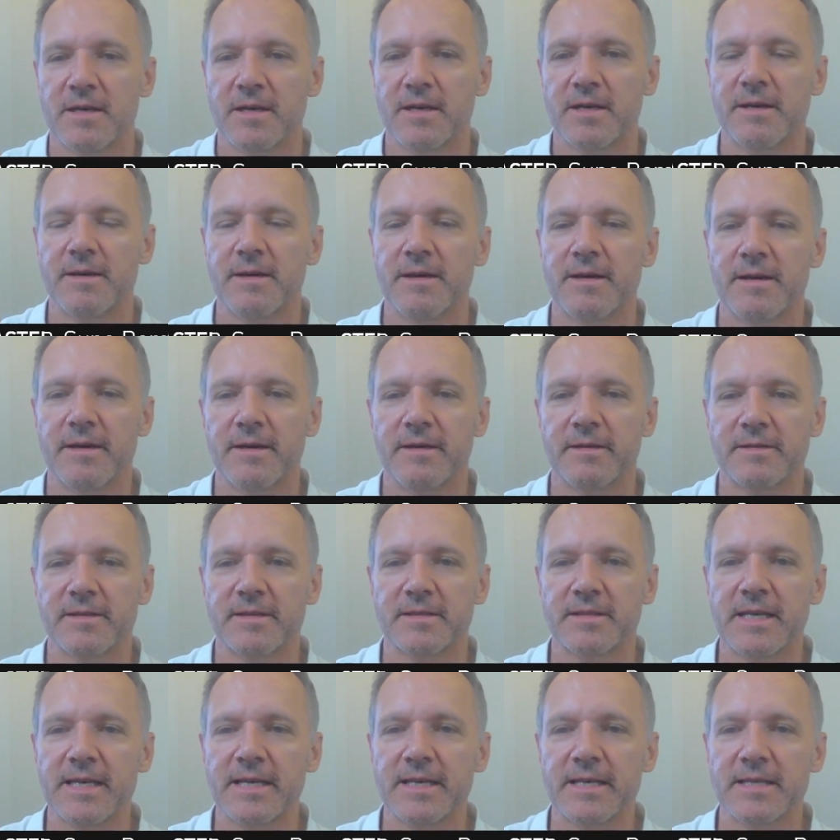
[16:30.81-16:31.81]

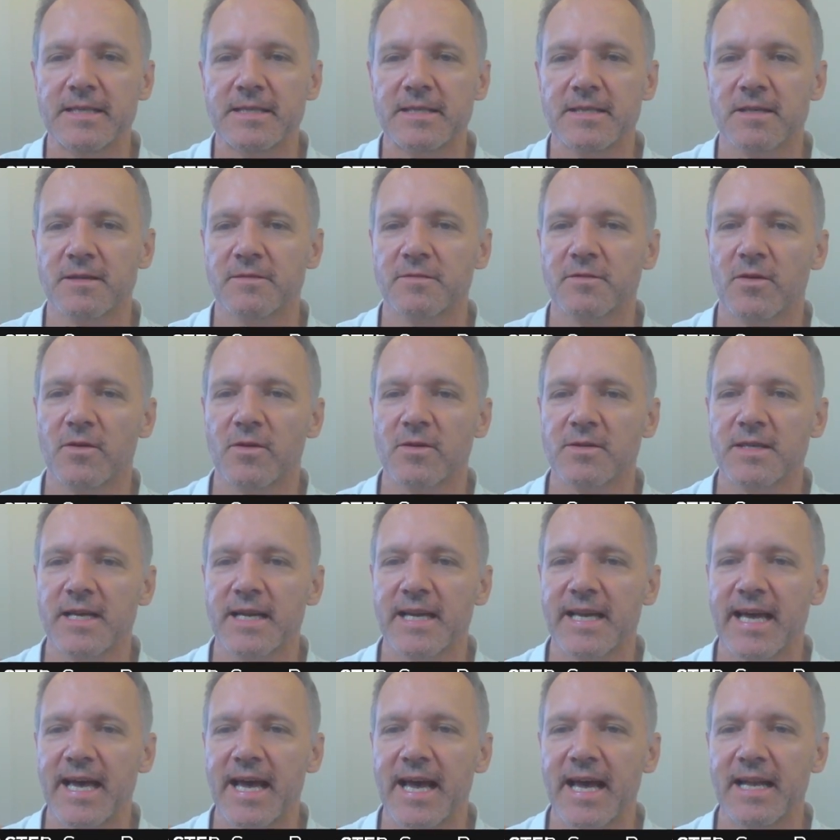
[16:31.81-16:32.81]
The thing is, of course,
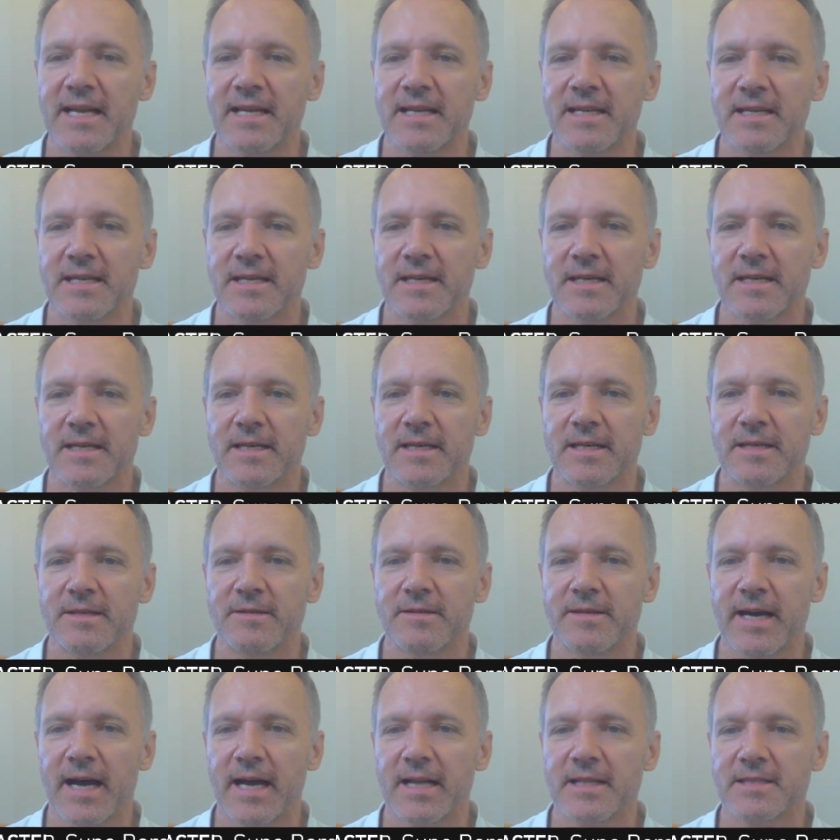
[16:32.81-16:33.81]
again,
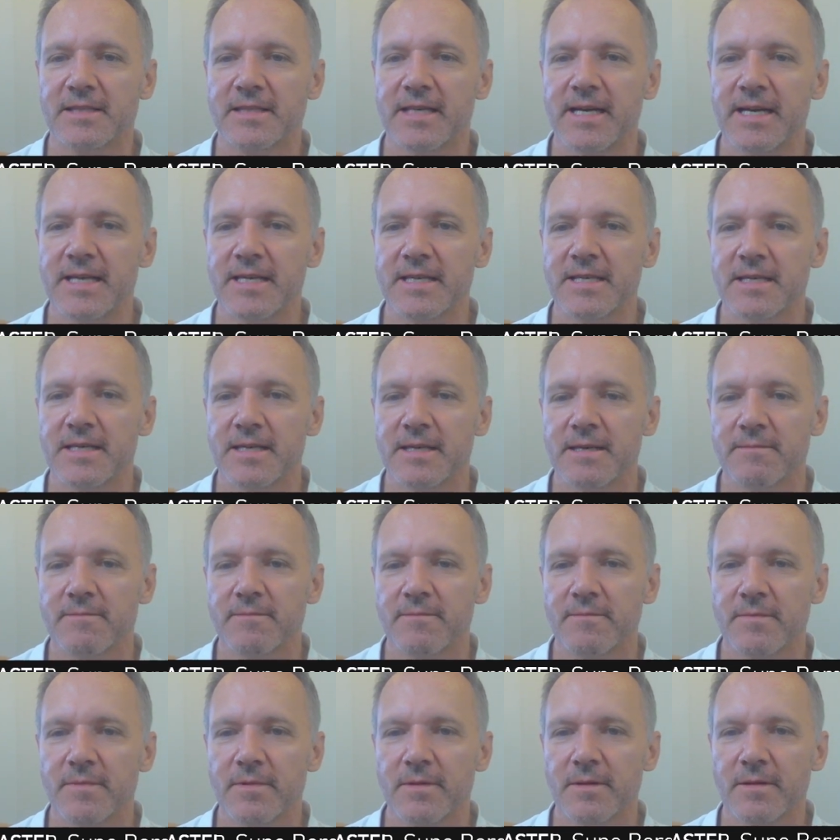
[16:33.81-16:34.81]
you can't take
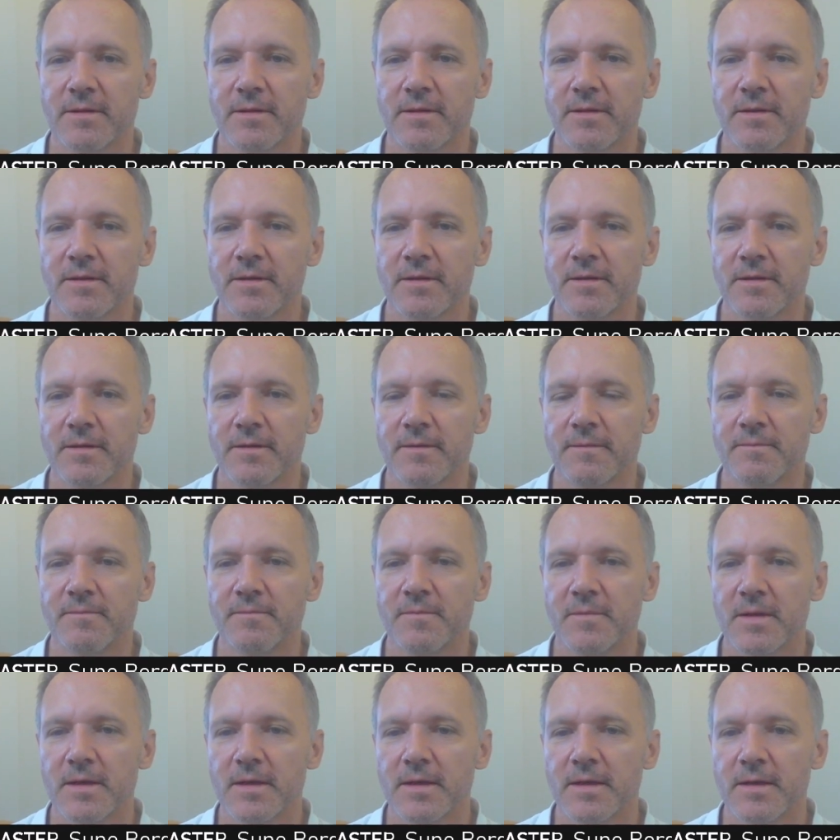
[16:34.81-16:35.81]
due
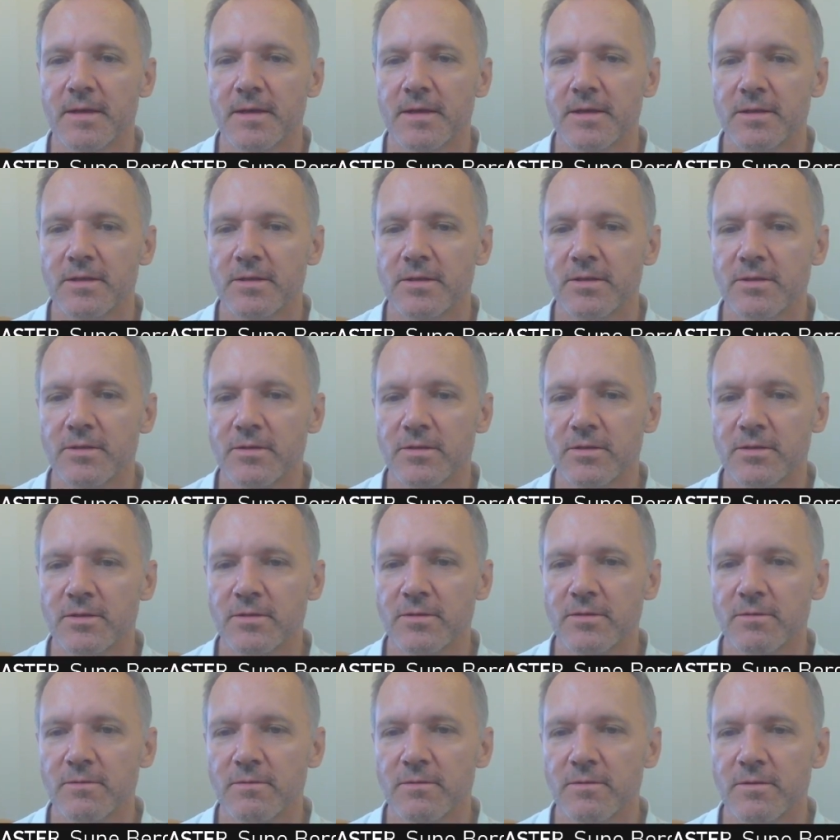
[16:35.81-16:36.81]

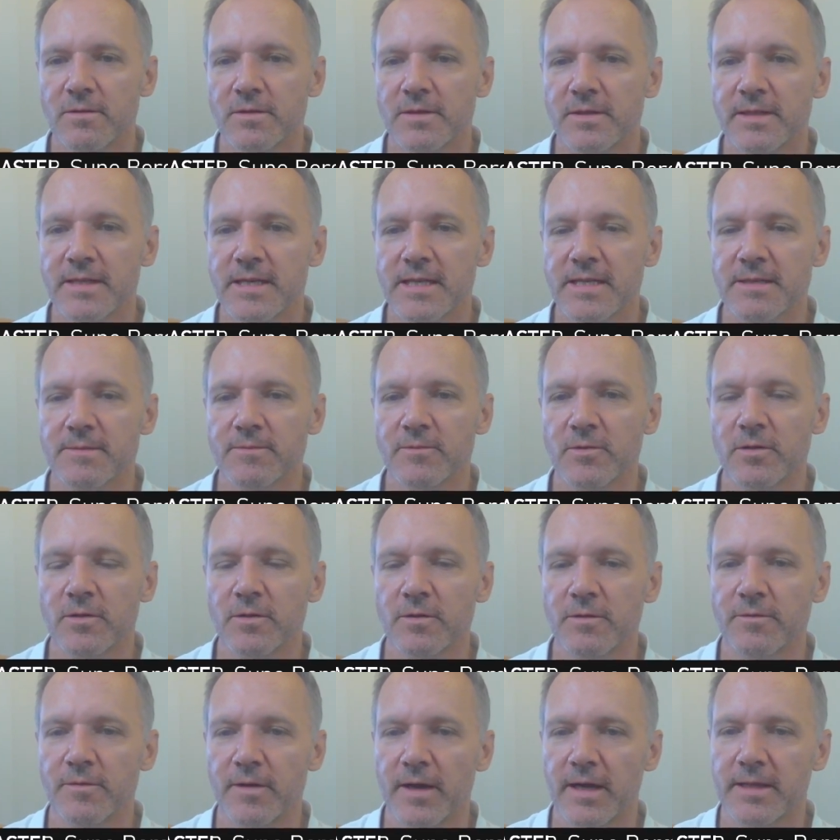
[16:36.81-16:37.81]
to this
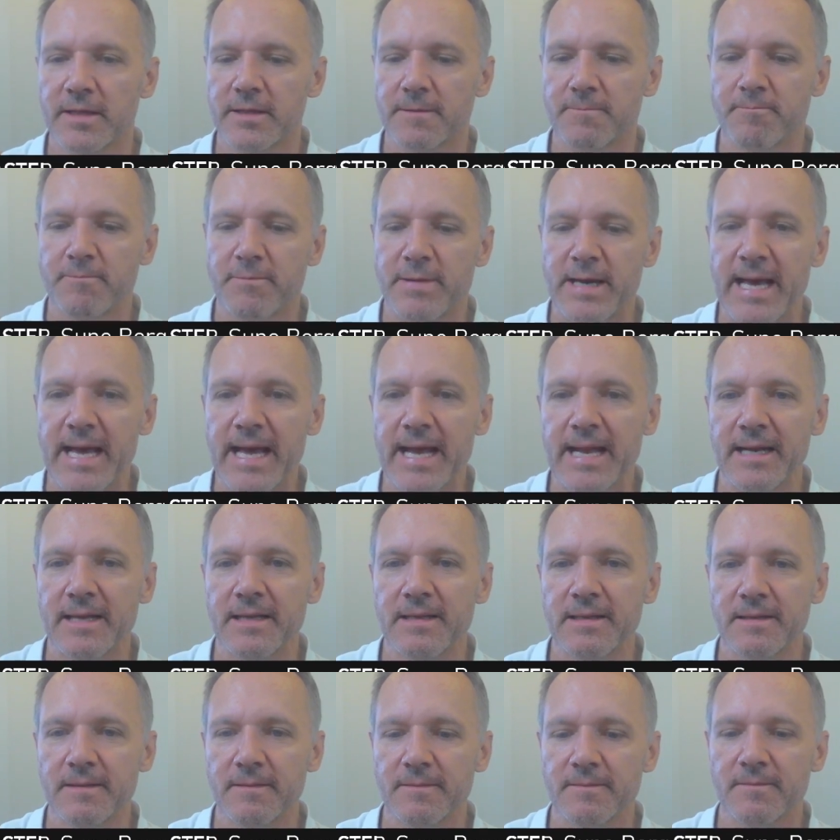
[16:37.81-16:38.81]
move, and the
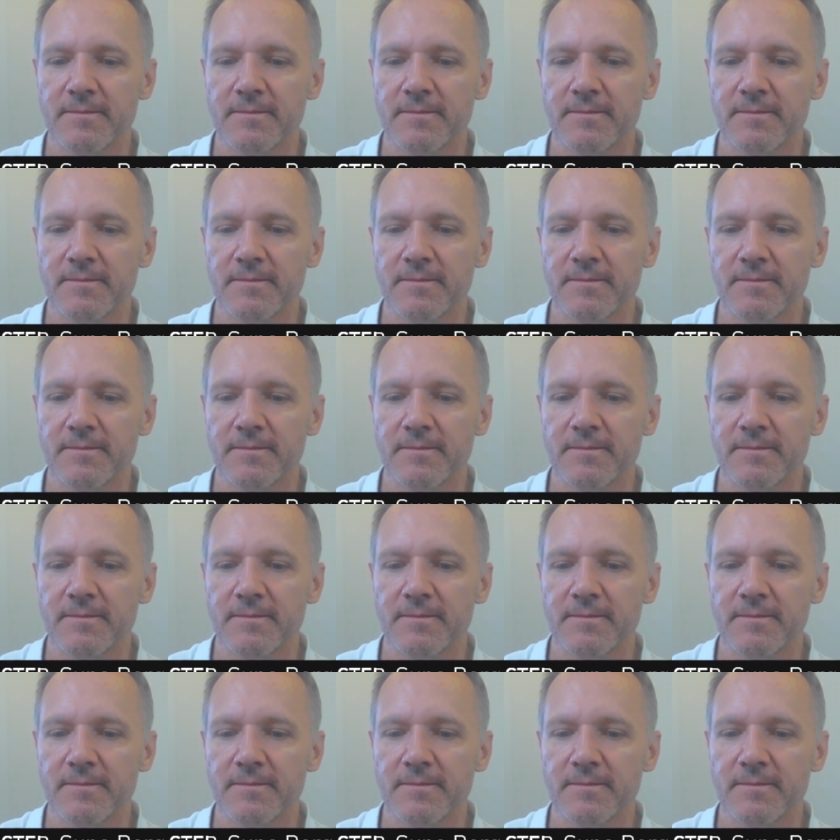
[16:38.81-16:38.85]
pin